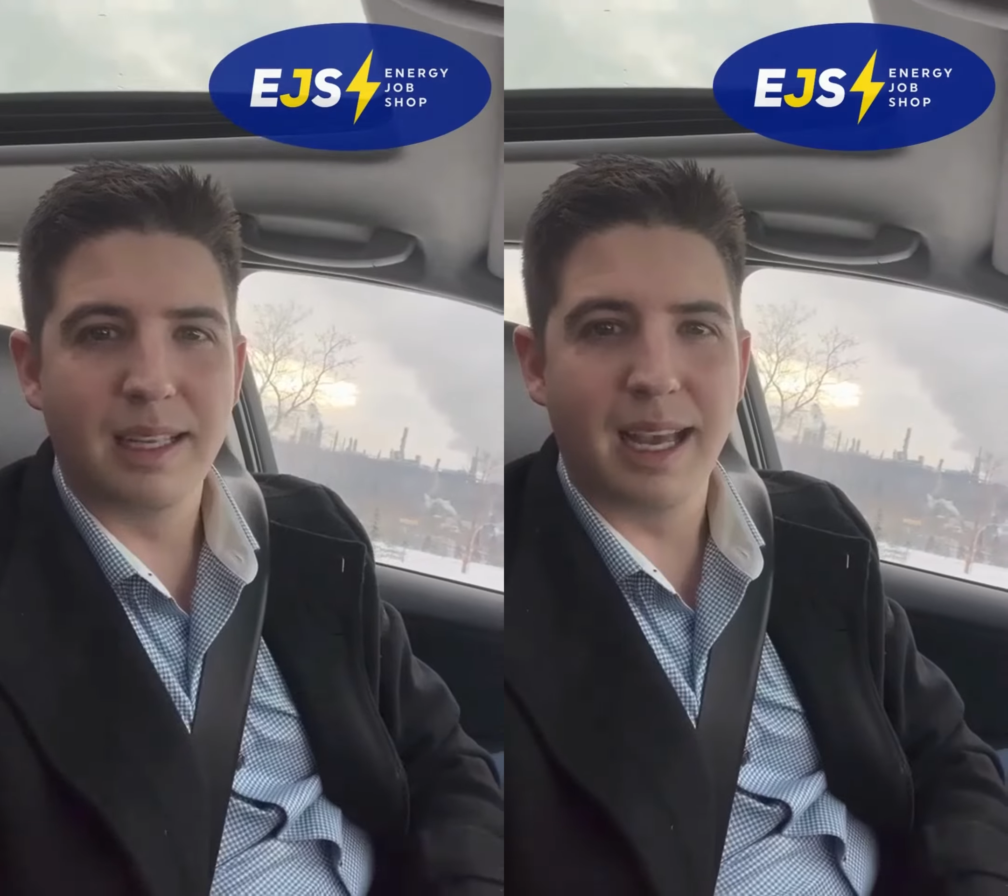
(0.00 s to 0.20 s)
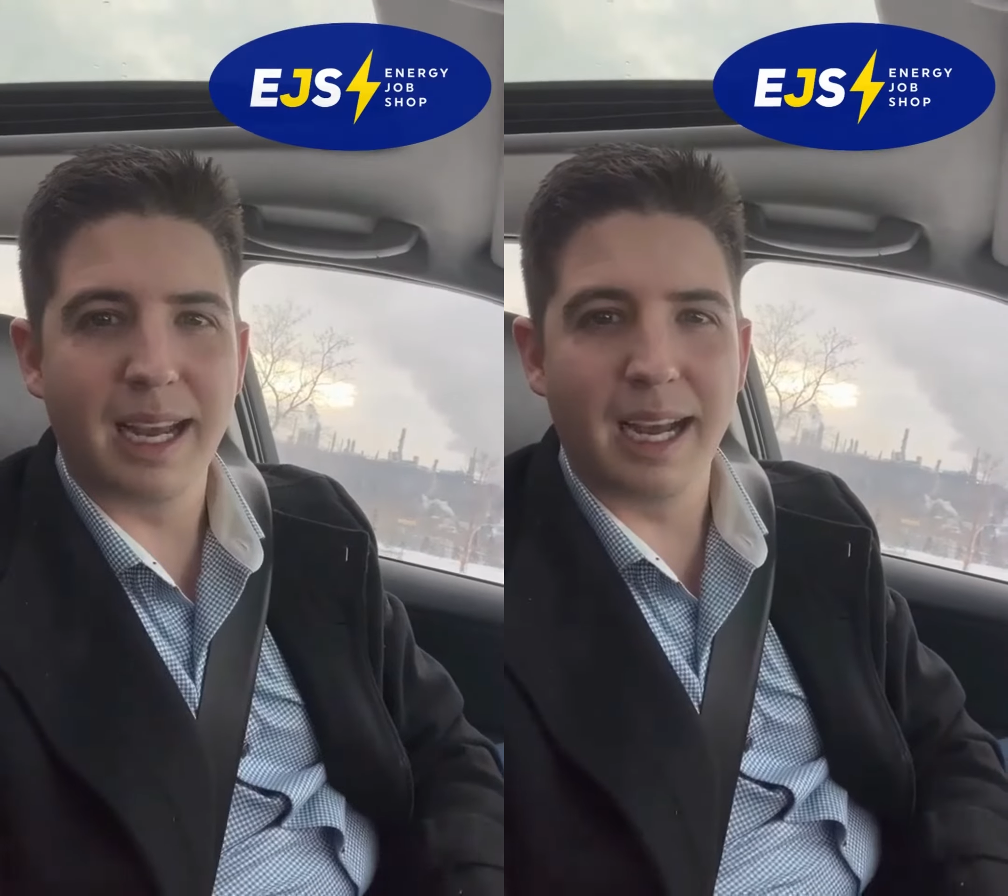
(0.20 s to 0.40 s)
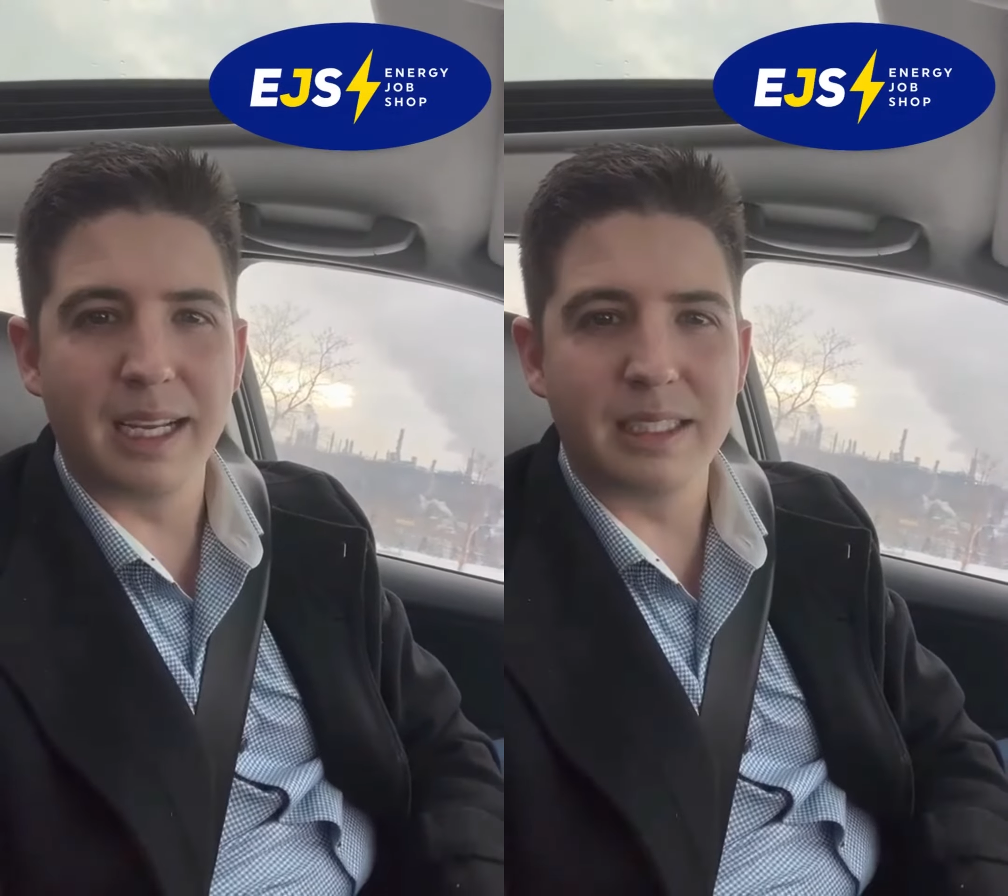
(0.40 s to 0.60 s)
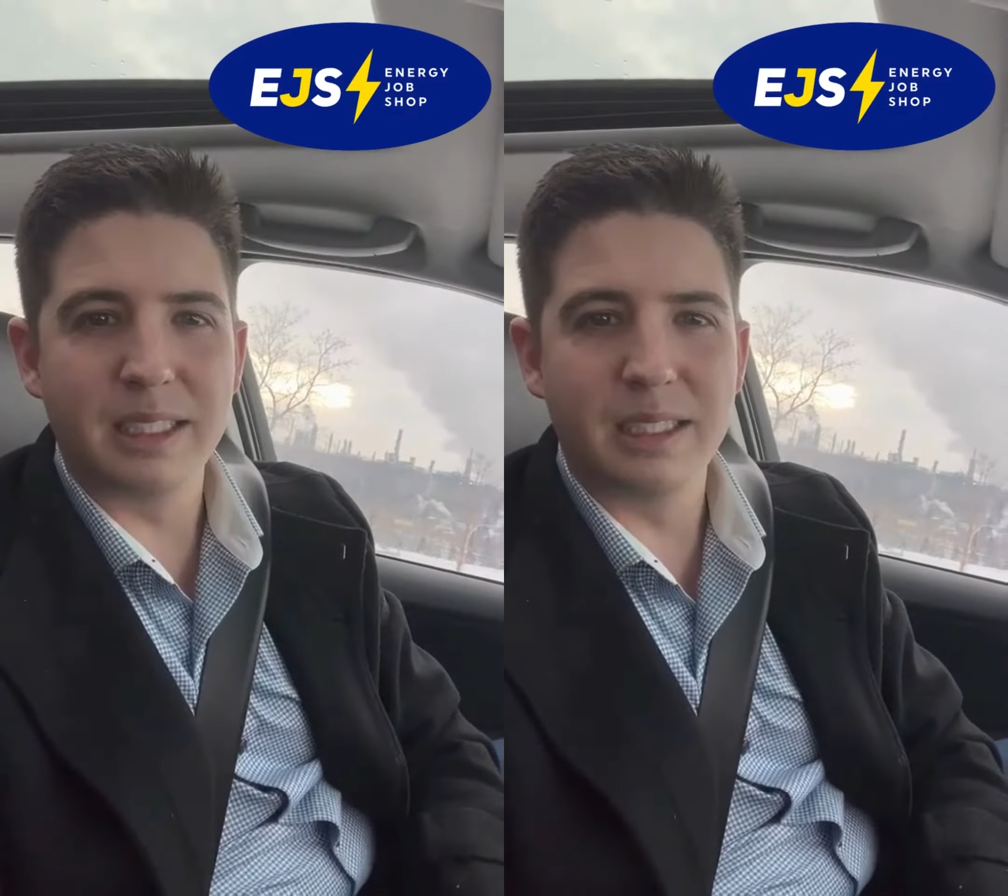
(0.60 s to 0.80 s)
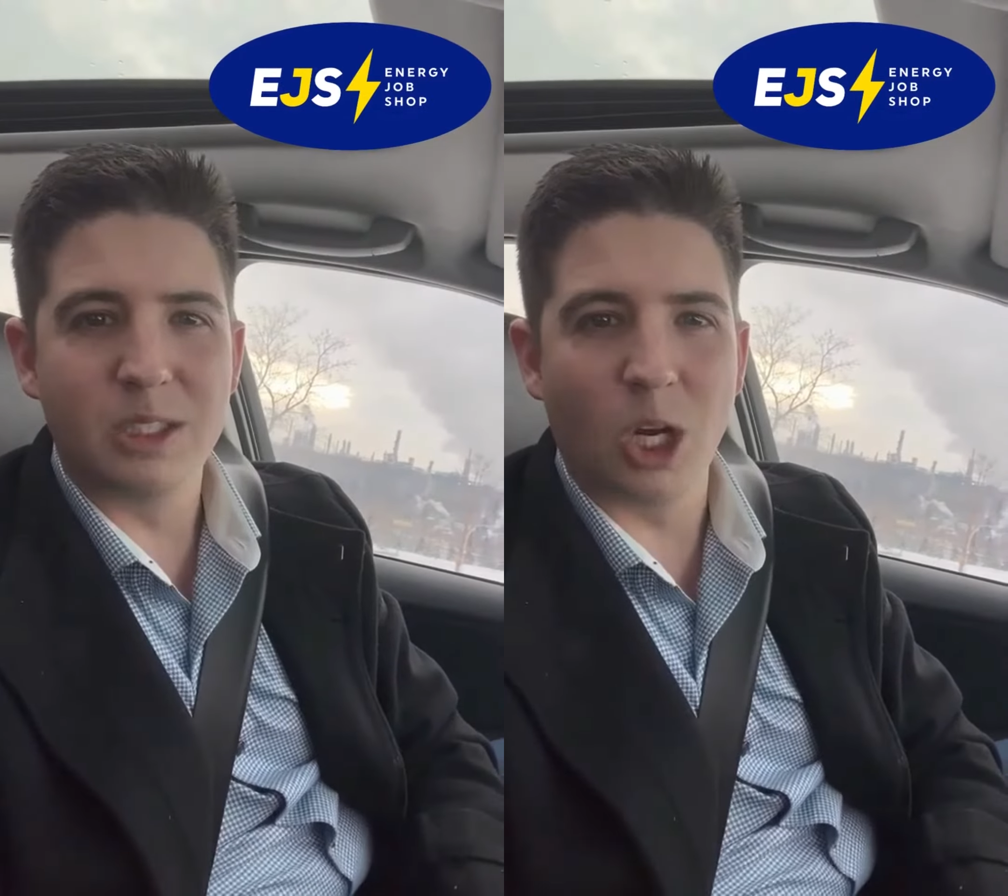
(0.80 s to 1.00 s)
Hey guys,
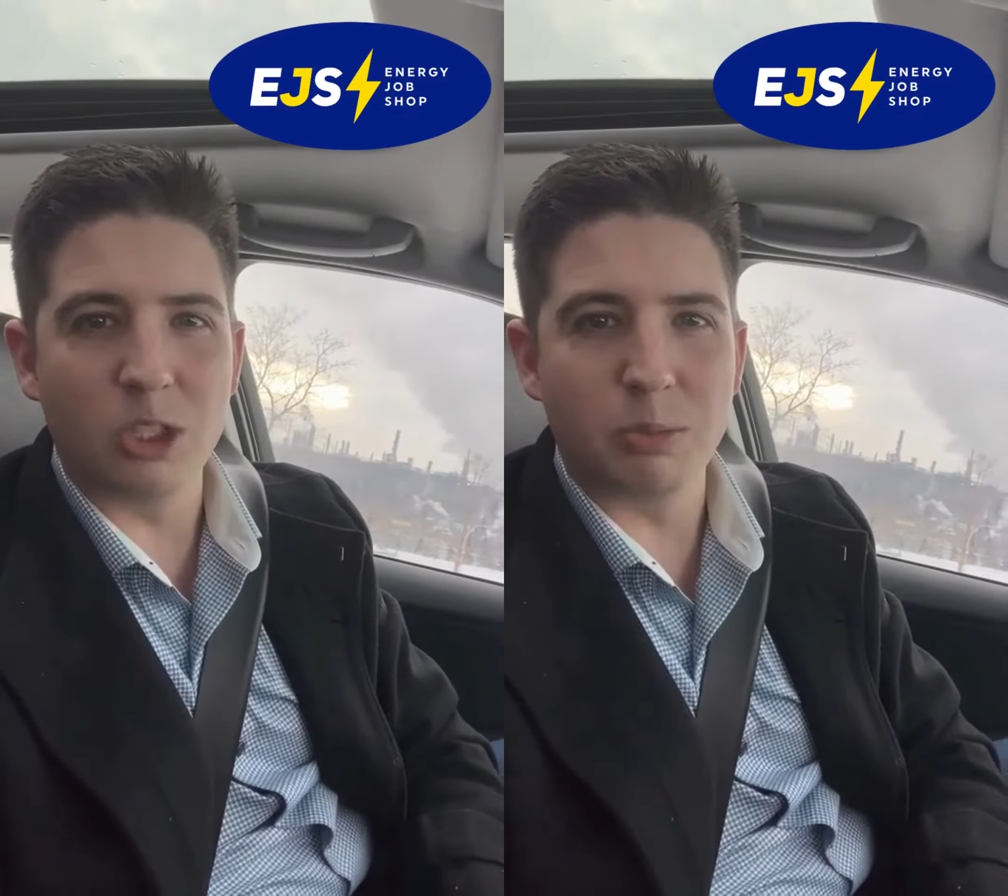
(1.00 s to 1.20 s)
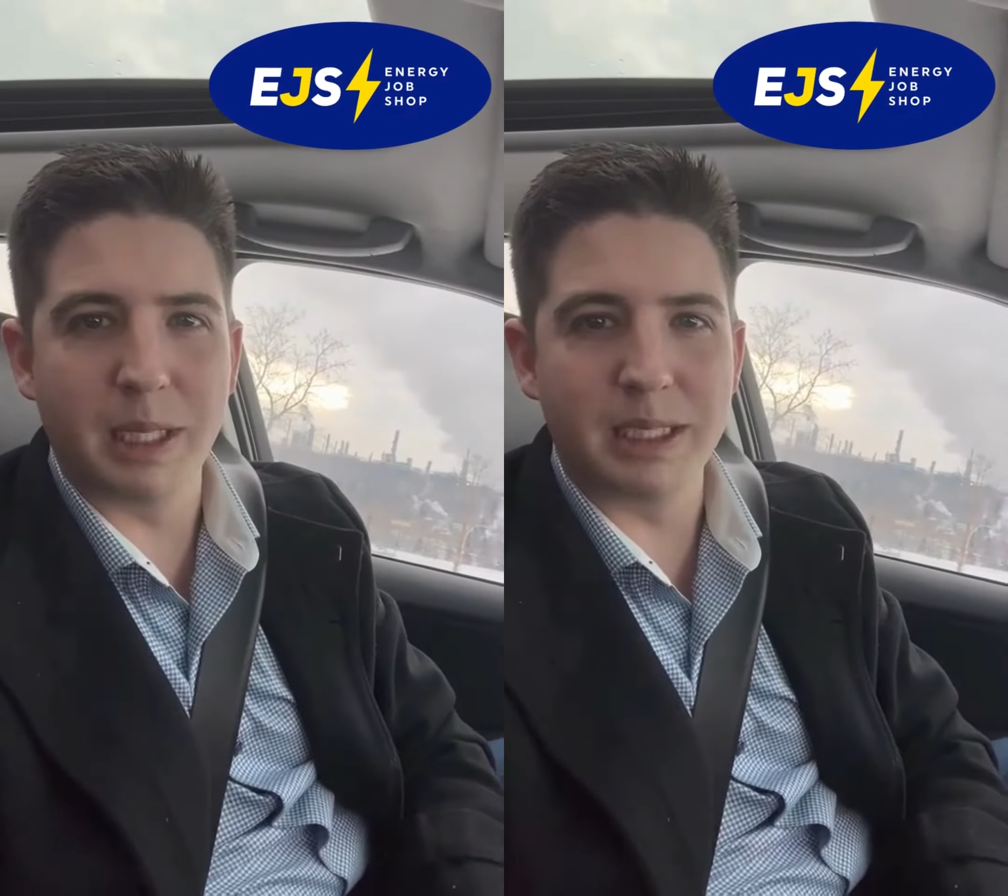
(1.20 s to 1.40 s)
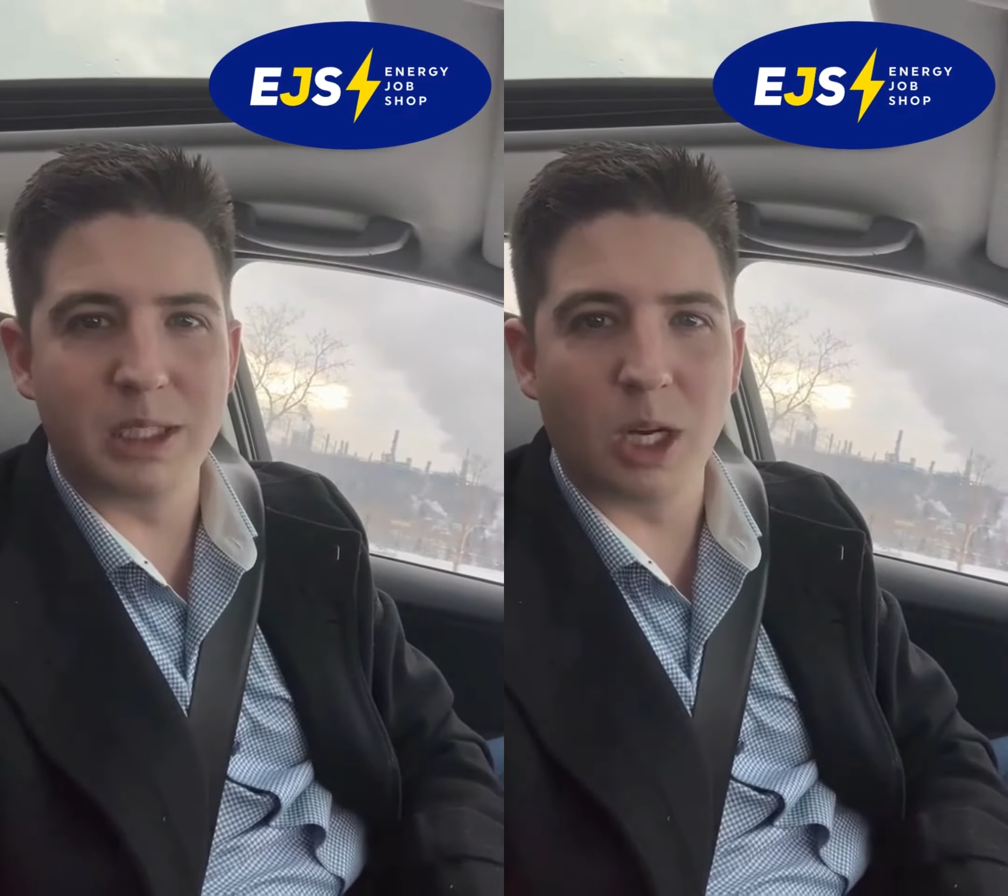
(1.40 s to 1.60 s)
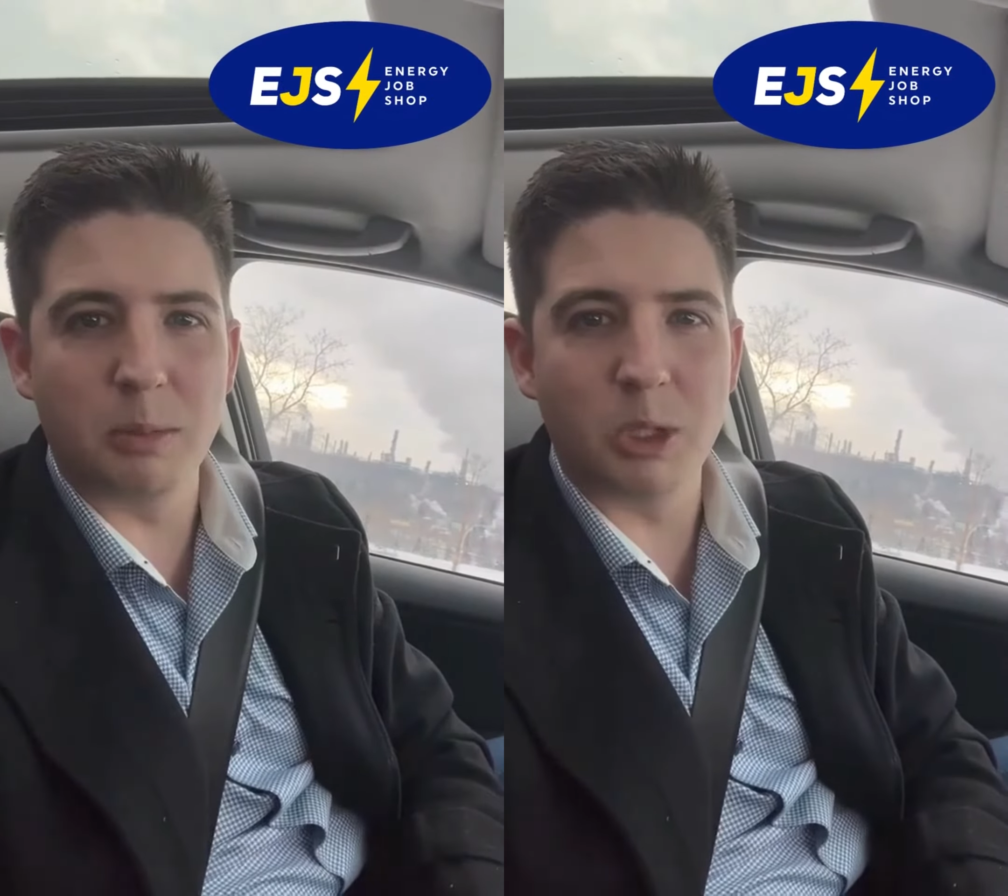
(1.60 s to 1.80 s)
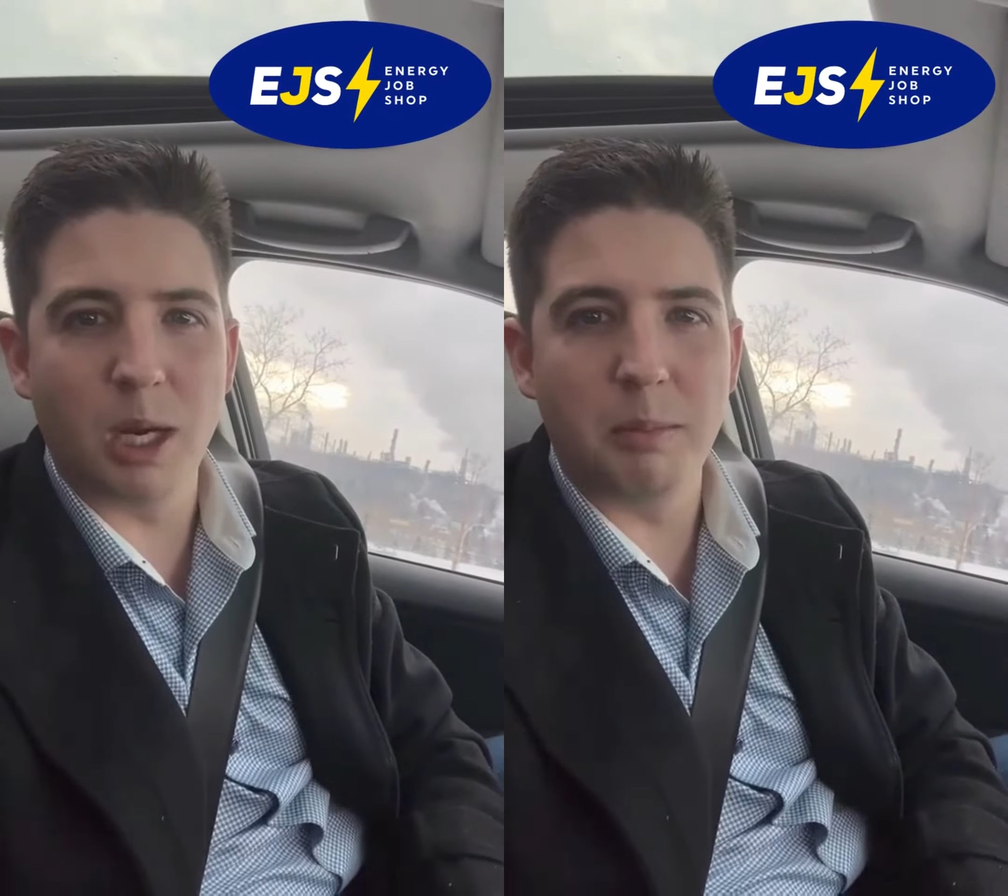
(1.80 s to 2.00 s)
Josh from Energy
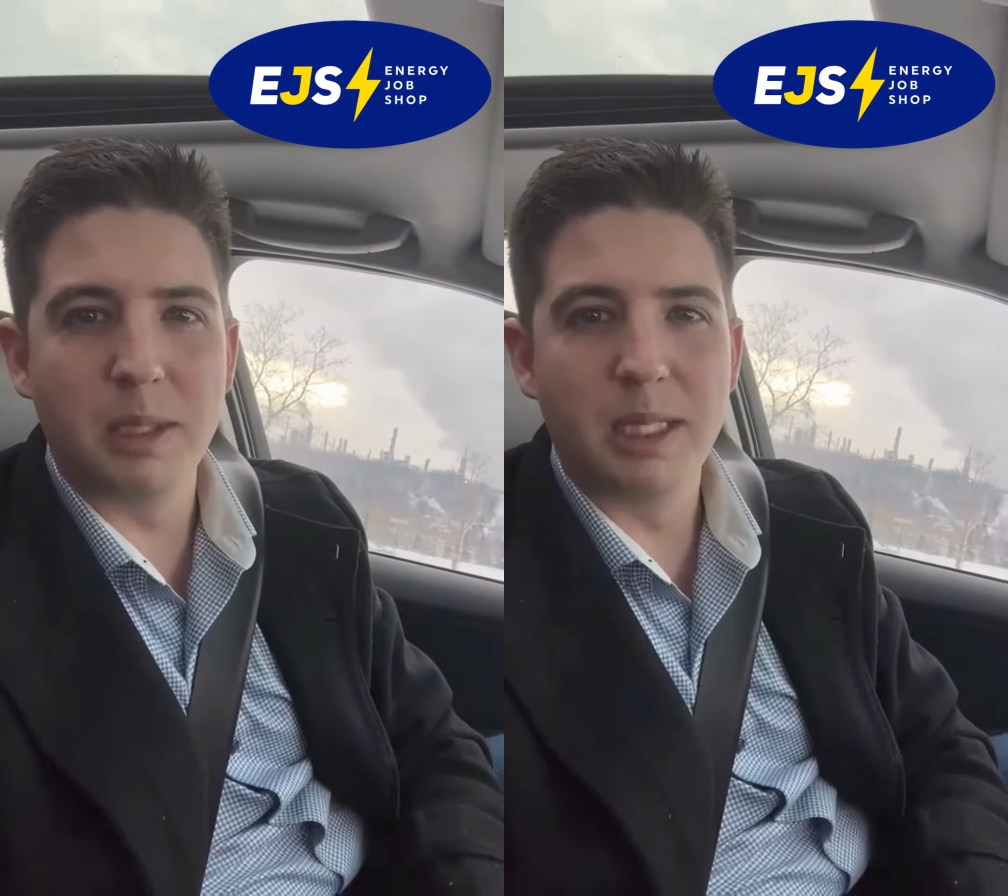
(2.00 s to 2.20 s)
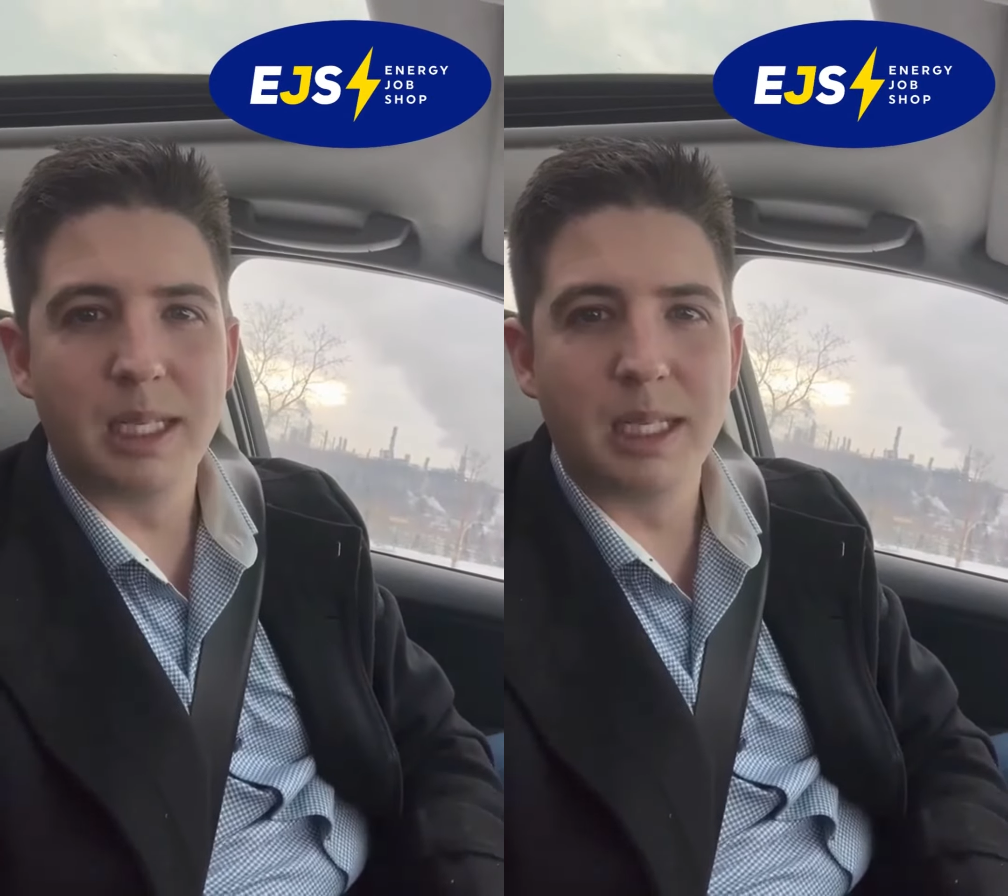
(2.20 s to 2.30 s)
Job Shop,